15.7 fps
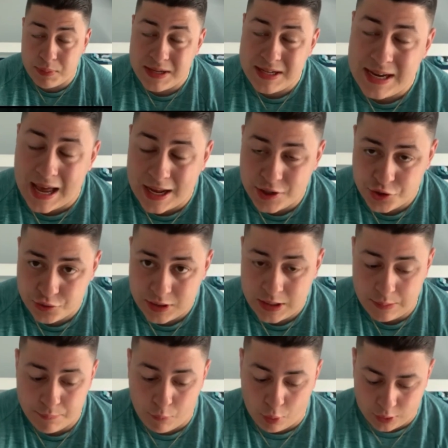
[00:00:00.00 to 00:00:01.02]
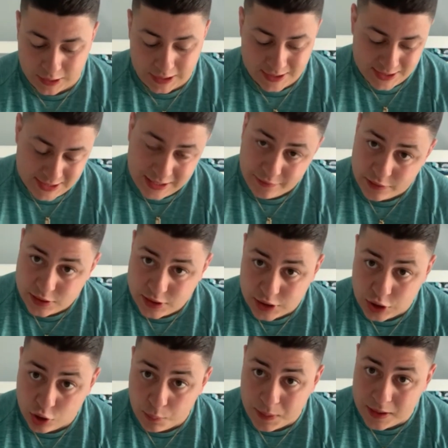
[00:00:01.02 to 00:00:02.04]
Potentially, Marquez
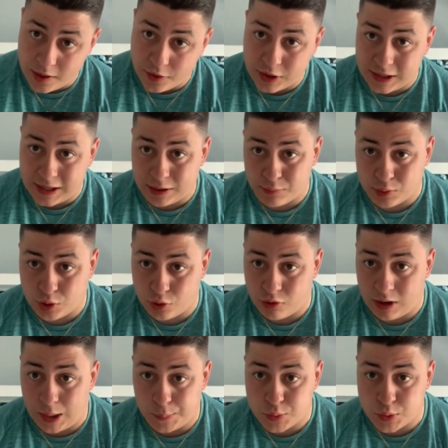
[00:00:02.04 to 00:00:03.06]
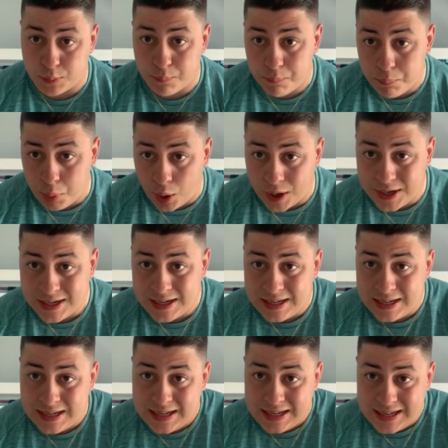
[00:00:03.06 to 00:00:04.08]
Stevenson could be another kick returner option, but
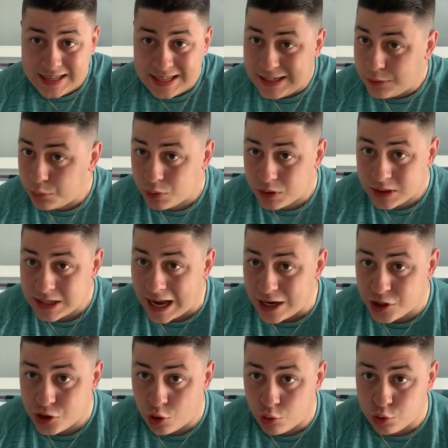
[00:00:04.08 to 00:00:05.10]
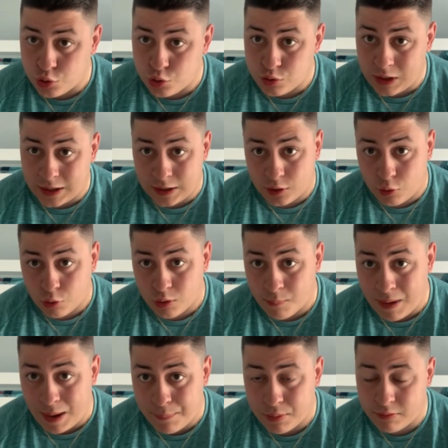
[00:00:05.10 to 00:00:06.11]
he was, has shown, like the corner
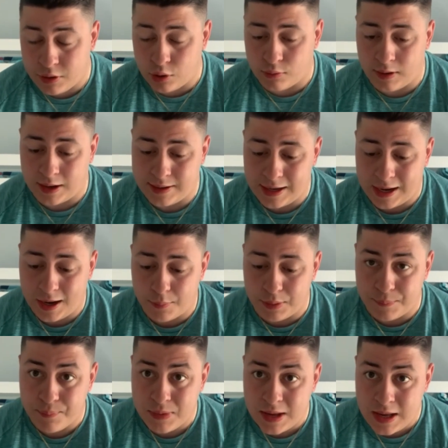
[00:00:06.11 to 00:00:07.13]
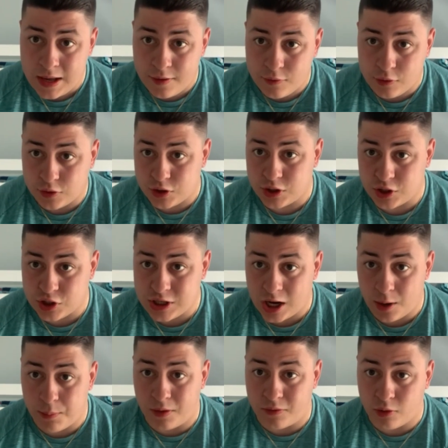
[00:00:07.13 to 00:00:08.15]
Matt Parrino and Ryan Talbot, you listen to the
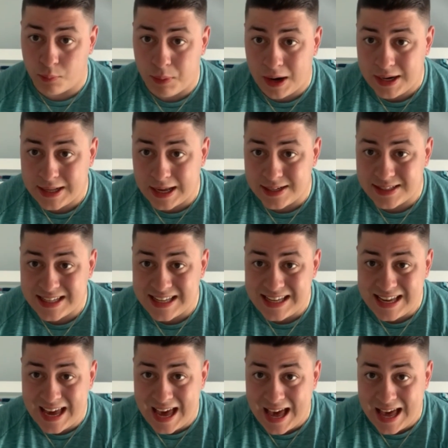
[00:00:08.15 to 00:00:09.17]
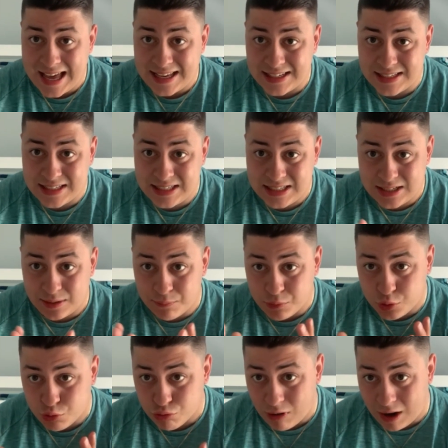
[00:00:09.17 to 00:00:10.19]
Shot Buffalo podcast, he has some
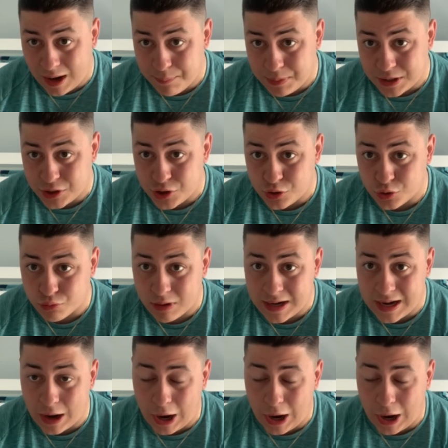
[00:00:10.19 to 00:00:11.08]
drop issues right now.